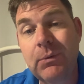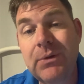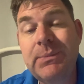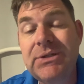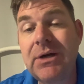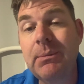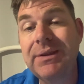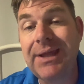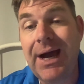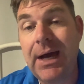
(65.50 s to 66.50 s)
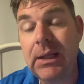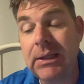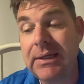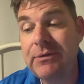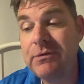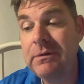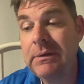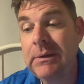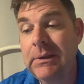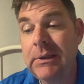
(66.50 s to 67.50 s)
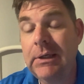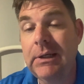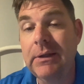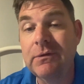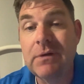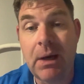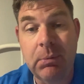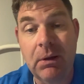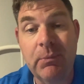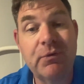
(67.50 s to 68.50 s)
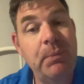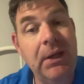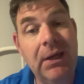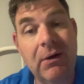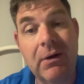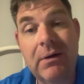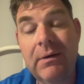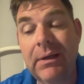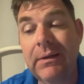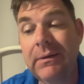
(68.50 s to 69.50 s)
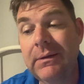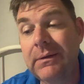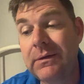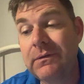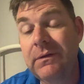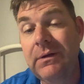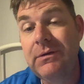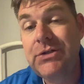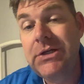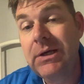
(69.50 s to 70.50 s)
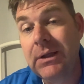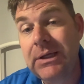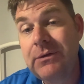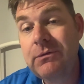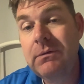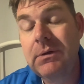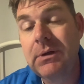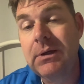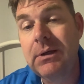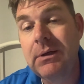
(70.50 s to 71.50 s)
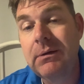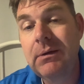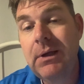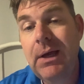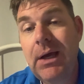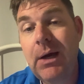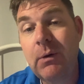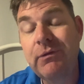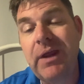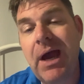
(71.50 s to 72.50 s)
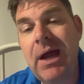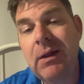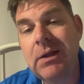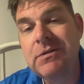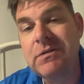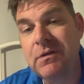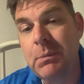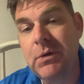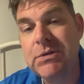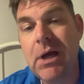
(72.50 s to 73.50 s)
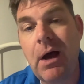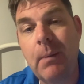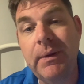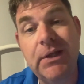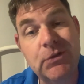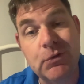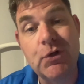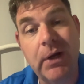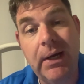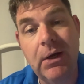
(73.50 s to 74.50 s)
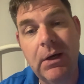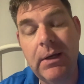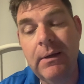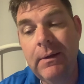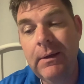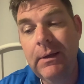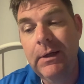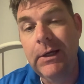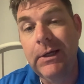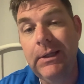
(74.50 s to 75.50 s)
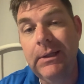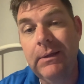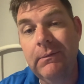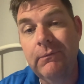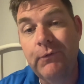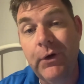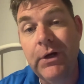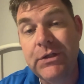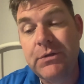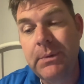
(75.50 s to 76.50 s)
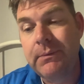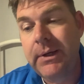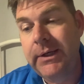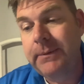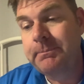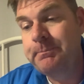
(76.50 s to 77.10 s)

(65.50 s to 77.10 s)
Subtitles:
going to be talking about the ILS. There's a couple of them. There's PAR, and then there's the GLS. However, the ILS is the most common that you'll train on for your instrument rating.